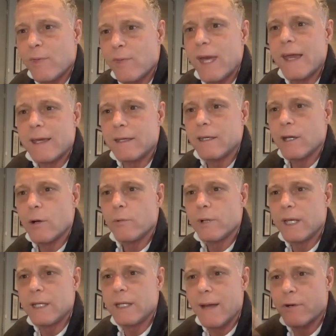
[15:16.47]
thing. You know,
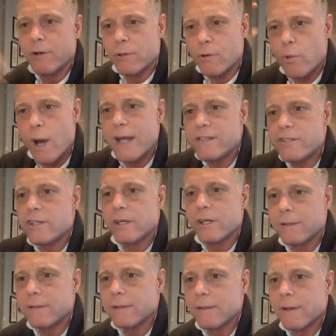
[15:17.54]
he never
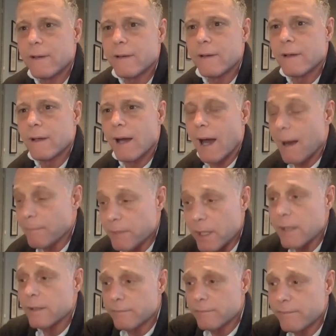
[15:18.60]
questioned, I'm
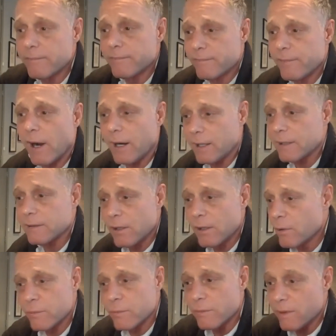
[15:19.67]
going to fucking
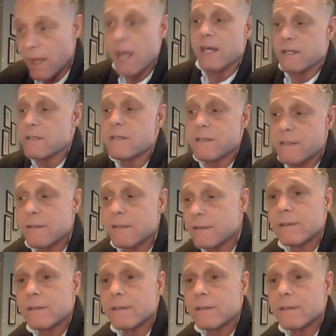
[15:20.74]
do this,